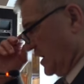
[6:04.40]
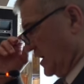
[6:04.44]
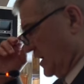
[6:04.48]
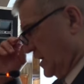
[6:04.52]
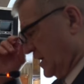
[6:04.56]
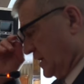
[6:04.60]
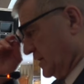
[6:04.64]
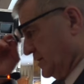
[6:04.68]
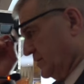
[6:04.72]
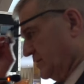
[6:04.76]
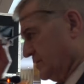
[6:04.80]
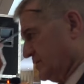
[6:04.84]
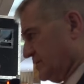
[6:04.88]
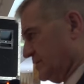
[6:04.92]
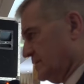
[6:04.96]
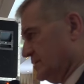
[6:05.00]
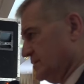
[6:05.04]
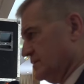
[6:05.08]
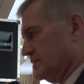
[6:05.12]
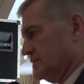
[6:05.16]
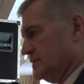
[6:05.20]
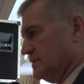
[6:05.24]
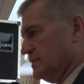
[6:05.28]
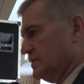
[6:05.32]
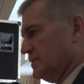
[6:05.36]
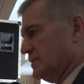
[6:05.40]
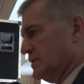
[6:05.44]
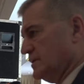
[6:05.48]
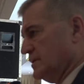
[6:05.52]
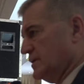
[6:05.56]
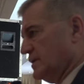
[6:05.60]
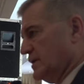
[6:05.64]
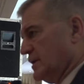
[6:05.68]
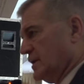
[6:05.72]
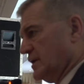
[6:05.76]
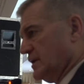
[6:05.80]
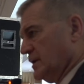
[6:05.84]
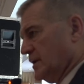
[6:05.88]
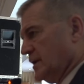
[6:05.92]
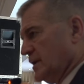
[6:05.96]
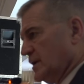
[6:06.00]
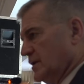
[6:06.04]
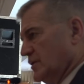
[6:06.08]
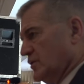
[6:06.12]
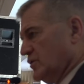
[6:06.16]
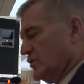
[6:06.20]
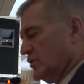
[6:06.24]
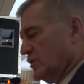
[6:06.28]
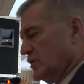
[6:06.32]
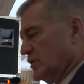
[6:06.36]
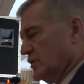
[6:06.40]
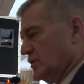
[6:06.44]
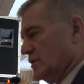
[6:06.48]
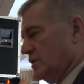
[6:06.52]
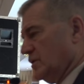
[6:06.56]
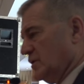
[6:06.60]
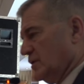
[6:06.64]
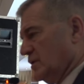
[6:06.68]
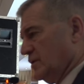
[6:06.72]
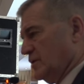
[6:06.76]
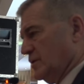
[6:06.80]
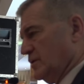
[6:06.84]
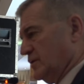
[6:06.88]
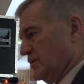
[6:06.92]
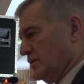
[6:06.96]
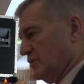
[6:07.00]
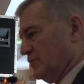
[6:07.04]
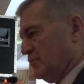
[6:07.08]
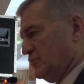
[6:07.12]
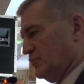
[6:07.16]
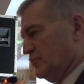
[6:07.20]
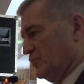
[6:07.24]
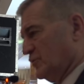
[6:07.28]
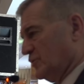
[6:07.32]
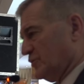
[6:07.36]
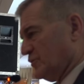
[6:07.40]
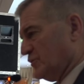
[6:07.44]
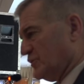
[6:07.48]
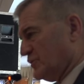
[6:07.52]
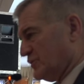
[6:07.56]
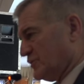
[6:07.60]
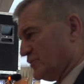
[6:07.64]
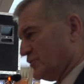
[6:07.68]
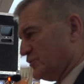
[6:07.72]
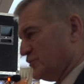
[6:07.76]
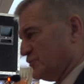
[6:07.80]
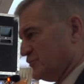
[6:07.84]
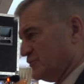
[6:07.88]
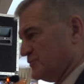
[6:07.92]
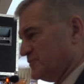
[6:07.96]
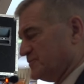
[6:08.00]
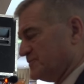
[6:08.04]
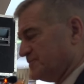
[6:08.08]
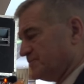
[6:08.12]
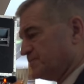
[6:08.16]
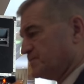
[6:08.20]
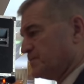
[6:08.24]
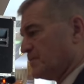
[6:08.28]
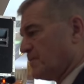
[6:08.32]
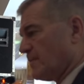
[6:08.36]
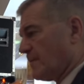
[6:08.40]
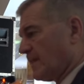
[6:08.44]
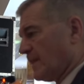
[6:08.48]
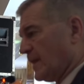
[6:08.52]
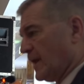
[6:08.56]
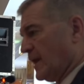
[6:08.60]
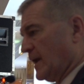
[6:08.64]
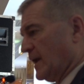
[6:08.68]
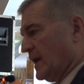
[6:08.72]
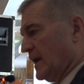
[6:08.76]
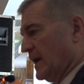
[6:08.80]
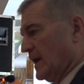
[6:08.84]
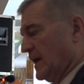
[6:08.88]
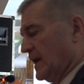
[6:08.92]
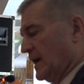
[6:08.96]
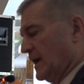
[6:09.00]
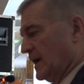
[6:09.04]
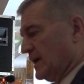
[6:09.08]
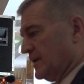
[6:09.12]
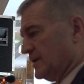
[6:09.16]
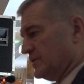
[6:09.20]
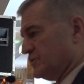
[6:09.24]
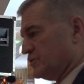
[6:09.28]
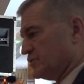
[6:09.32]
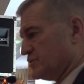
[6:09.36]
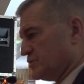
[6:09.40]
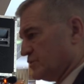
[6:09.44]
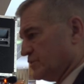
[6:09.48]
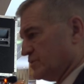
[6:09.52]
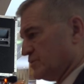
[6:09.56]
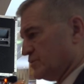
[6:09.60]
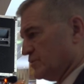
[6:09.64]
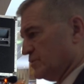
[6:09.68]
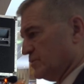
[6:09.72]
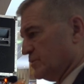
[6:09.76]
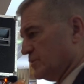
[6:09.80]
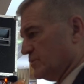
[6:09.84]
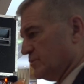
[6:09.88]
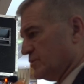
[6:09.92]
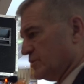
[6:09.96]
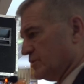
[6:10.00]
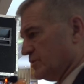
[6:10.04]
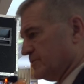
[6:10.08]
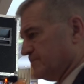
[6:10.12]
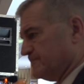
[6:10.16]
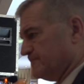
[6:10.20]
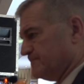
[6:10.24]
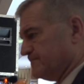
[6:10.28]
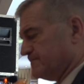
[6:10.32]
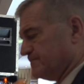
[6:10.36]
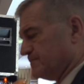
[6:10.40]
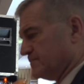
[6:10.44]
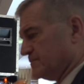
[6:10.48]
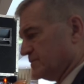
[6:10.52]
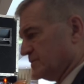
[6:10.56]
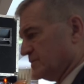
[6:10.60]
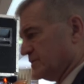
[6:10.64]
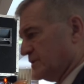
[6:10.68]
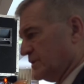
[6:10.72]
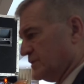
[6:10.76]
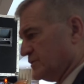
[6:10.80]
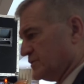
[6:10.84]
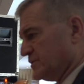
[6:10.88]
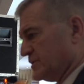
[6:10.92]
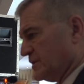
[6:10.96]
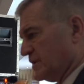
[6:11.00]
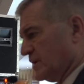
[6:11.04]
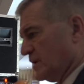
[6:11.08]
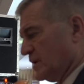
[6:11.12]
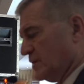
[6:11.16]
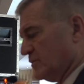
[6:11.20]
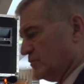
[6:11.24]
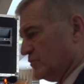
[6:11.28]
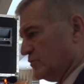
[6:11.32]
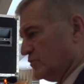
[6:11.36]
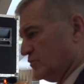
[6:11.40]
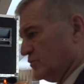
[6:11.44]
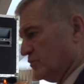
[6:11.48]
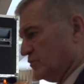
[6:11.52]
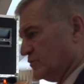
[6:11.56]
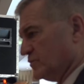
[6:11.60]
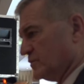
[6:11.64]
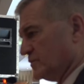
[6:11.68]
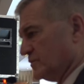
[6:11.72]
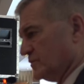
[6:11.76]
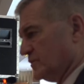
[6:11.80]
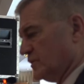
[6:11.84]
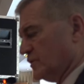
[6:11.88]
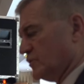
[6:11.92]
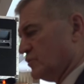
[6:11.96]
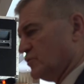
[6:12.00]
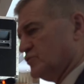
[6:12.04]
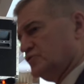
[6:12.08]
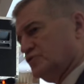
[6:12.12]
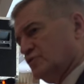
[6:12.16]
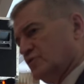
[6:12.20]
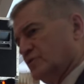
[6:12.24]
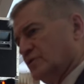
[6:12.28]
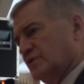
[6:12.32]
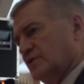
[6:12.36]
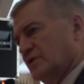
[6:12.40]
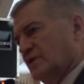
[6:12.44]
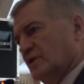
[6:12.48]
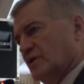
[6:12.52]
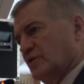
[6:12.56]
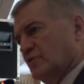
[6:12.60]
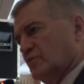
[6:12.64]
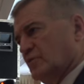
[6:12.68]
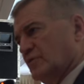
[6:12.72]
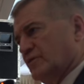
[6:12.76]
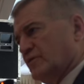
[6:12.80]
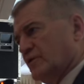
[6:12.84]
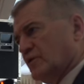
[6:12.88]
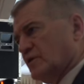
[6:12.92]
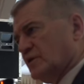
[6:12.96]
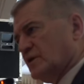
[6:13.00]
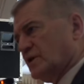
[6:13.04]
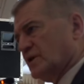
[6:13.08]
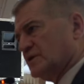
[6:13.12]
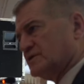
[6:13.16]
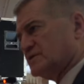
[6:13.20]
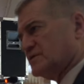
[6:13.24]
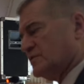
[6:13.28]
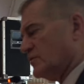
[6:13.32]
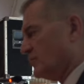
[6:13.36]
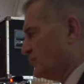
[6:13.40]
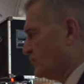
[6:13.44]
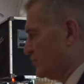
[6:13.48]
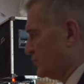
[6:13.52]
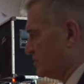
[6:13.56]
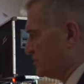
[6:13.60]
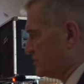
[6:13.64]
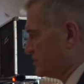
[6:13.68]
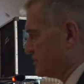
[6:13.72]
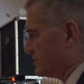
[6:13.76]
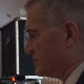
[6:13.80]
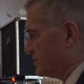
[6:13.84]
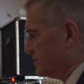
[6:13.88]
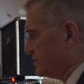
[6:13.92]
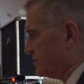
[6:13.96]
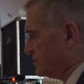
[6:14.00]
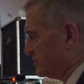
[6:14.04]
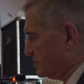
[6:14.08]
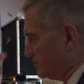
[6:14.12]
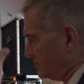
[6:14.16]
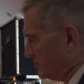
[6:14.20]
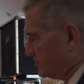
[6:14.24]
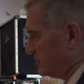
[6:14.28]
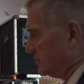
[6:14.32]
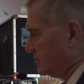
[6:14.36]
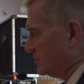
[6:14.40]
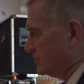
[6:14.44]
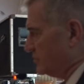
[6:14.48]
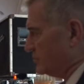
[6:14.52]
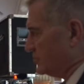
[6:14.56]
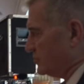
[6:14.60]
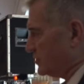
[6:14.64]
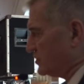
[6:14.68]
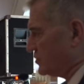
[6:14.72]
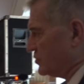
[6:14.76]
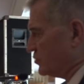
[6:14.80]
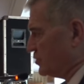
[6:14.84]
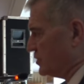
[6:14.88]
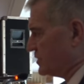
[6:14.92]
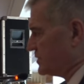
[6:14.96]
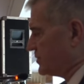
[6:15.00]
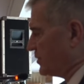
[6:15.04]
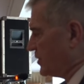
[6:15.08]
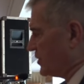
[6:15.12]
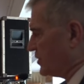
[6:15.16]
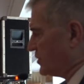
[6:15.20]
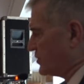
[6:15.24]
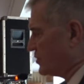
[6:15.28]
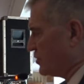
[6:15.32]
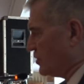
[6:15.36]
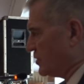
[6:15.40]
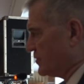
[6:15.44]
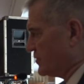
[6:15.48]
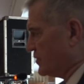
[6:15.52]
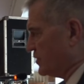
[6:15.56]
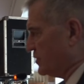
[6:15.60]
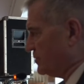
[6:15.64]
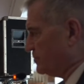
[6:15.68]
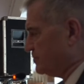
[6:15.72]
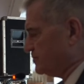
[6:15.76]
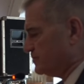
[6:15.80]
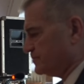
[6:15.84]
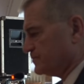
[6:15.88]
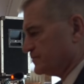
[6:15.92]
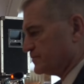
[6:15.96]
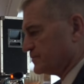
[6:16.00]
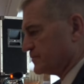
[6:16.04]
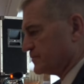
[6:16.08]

And uh, we were in the room, and I just want to remember here today, you know, during the year we've all lost loved ones, so we spare a thought for them